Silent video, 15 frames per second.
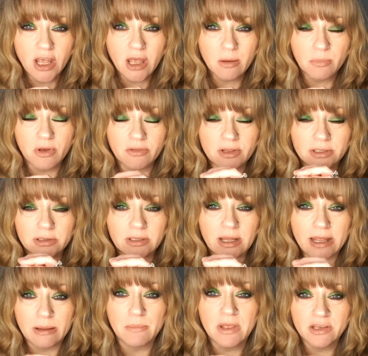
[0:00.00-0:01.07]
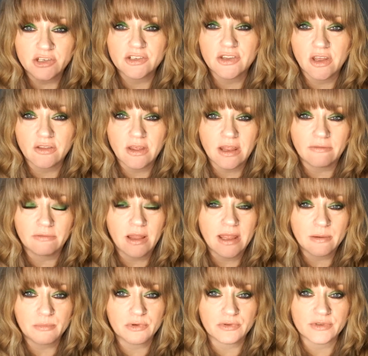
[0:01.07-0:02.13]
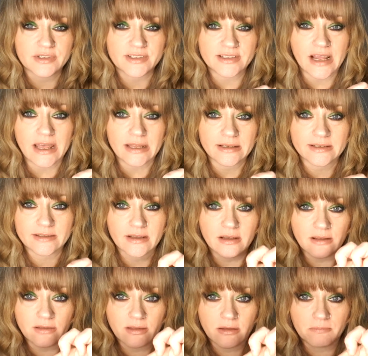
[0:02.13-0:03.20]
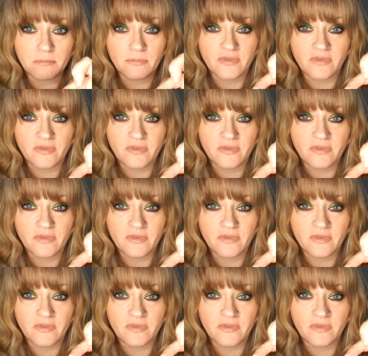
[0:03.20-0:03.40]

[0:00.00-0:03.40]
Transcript: but the image that they've labelled states that the